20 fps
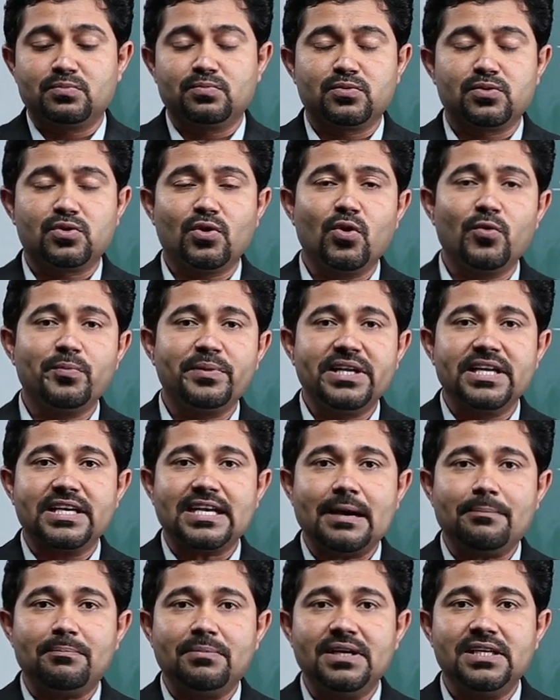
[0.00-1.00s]
so many
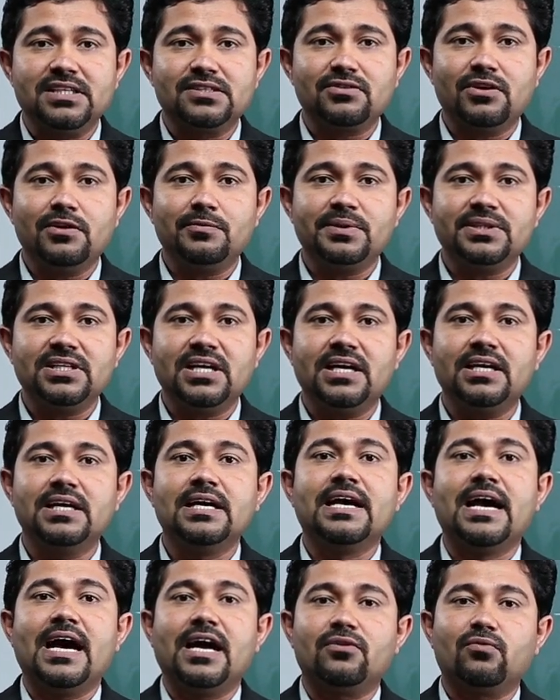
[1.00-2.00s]
capillaries will be
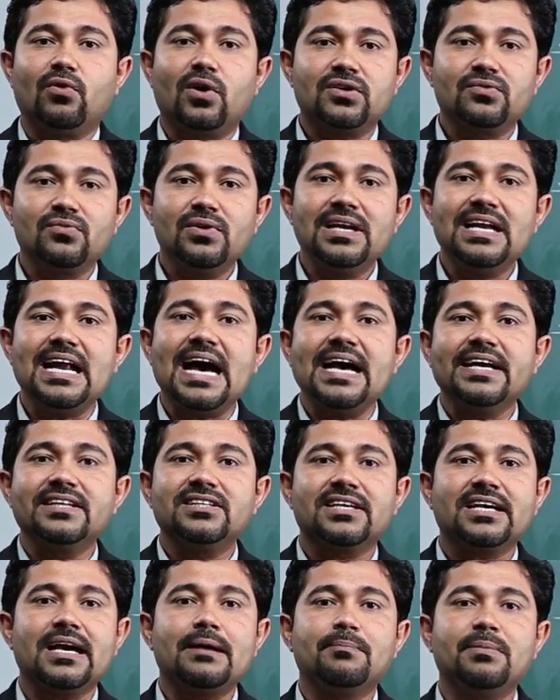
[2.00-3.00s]
there, and what will lie in
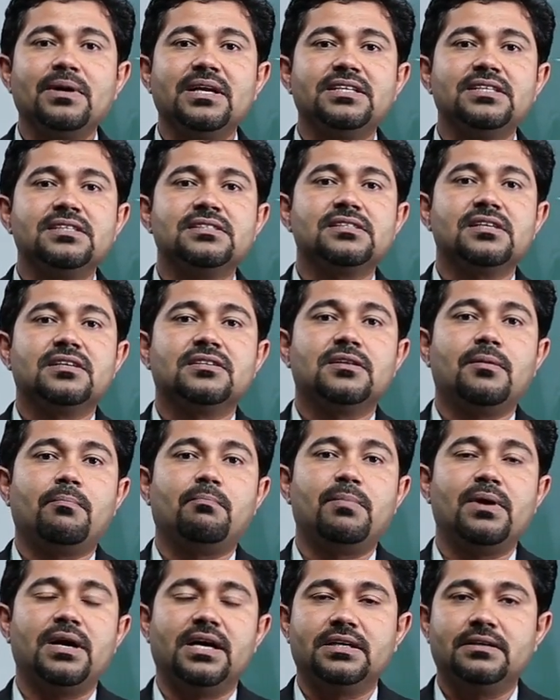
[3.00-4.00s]
the capillaries? The
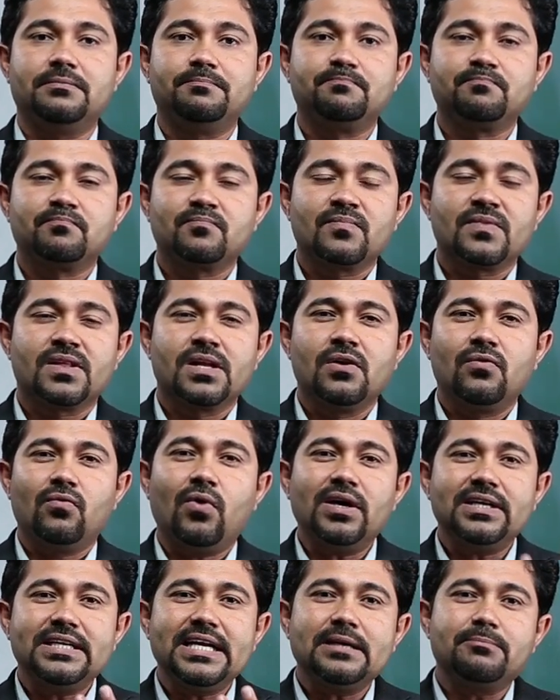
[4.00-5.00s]
blood.
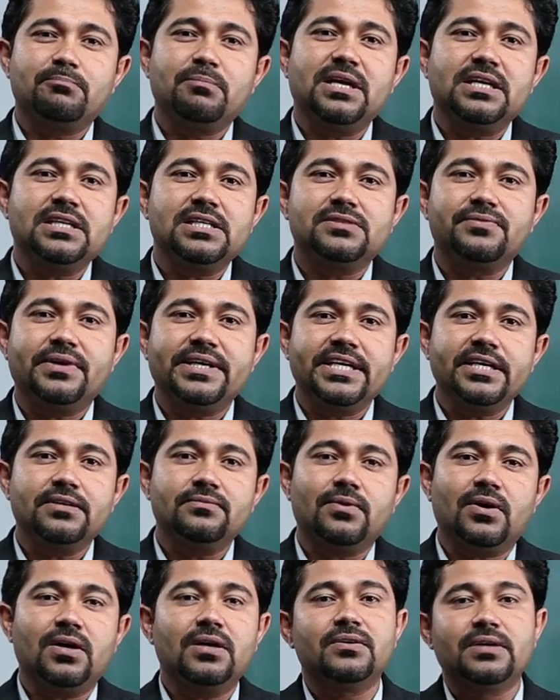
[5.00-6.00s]
What that blood is waiting
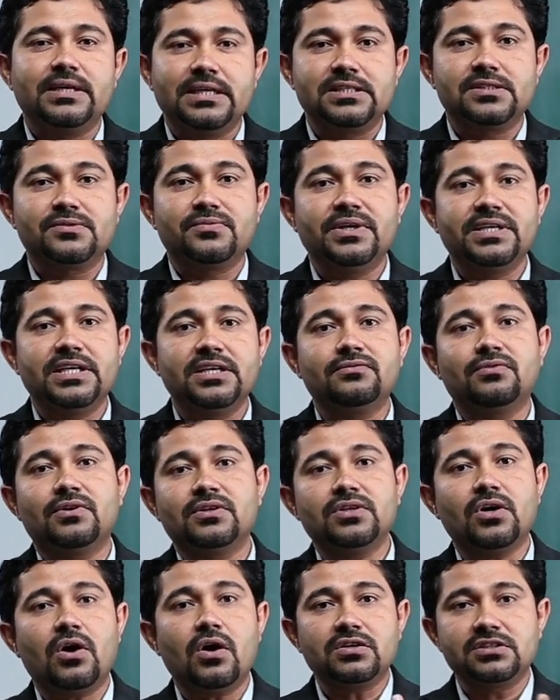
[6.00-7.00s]
for? It's waiting for
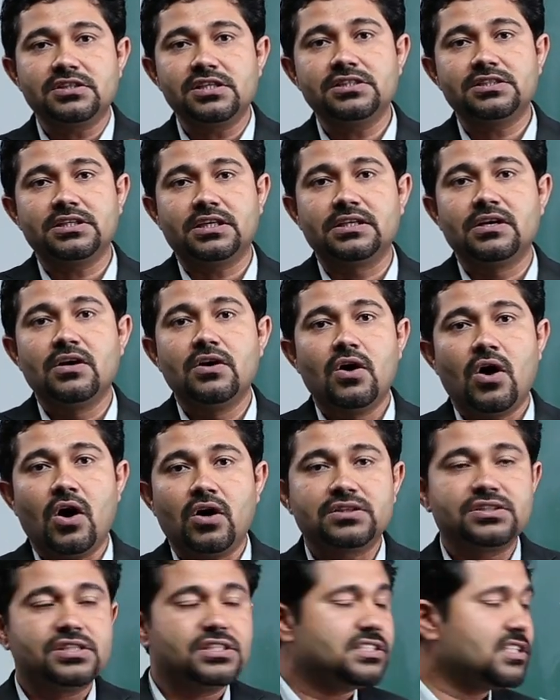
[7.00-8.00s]
the oxygen.
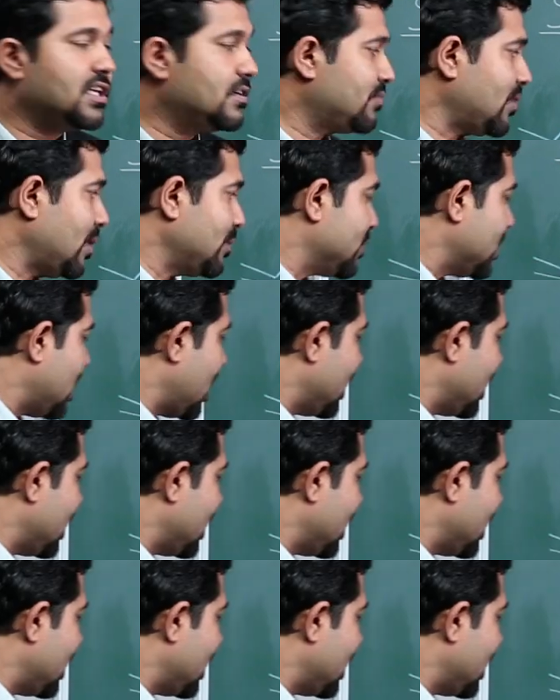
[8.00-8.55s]
Oxygen from the